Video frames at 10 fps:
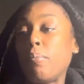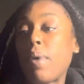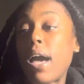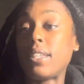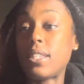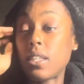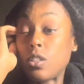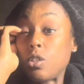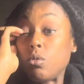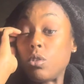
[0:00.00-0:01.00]
I see
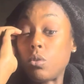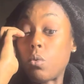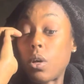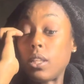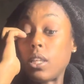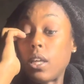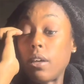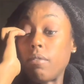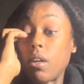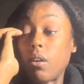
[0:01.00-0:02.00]
that you do want
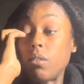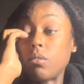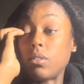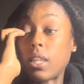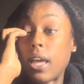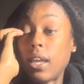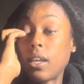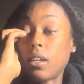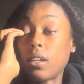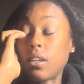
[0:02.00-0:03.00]
love though.
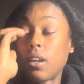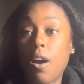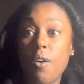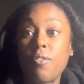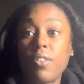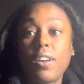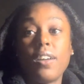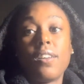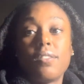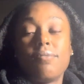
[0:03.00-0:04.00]
Like, you're
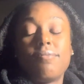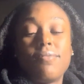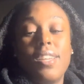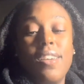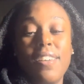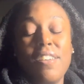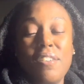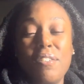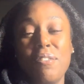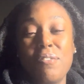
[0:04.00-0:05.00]
over
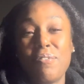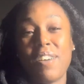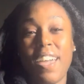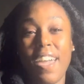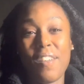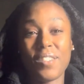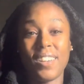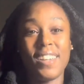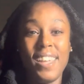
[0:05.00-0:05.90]
whatever